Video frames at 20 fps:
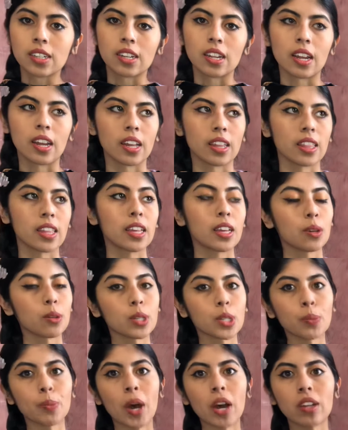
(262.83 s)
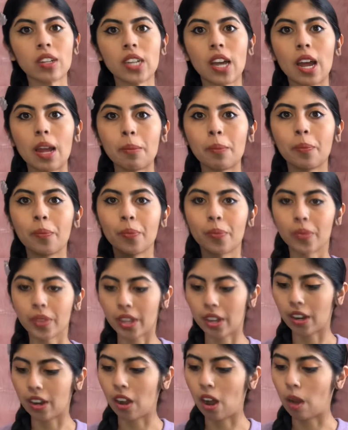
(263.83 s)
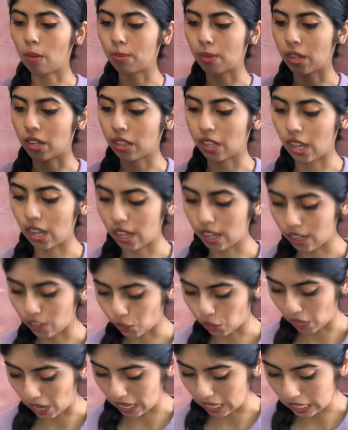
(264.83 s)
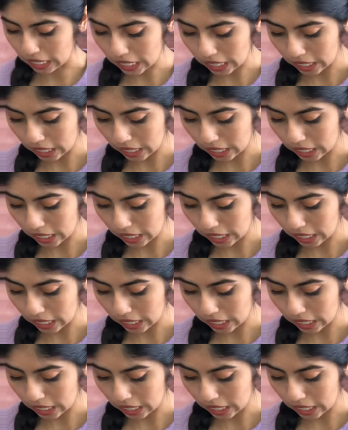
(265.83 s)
I think it was about time that I hopped on that trend.